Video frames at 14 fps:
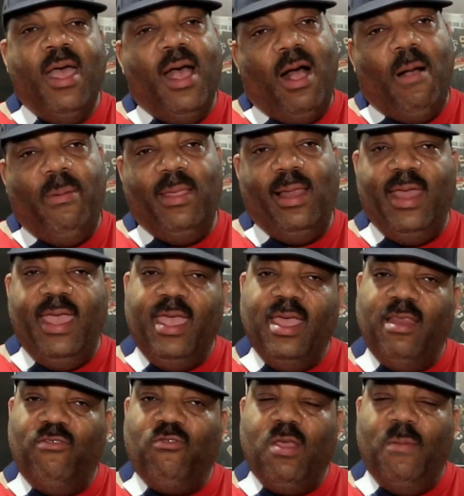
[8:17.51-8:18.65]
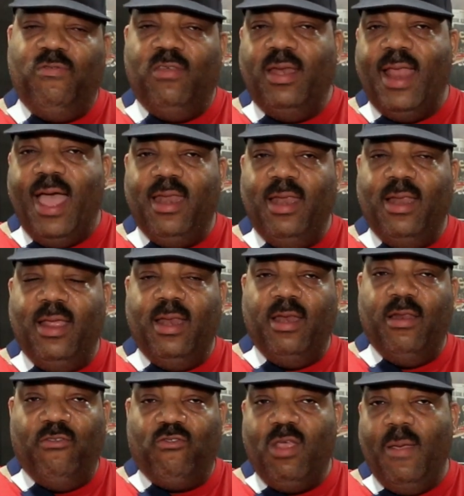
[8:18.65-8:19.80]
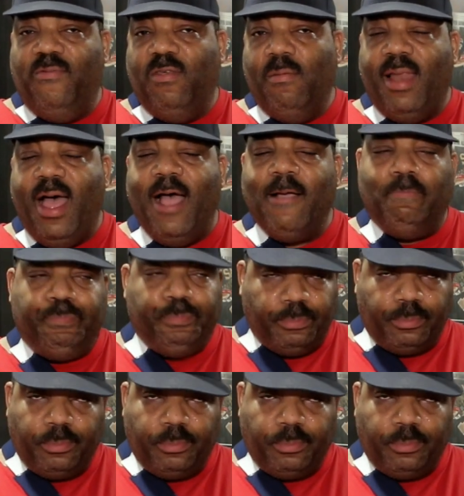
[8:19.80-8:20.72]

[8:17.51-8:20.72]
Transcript: I'll put a link in the description down in the description block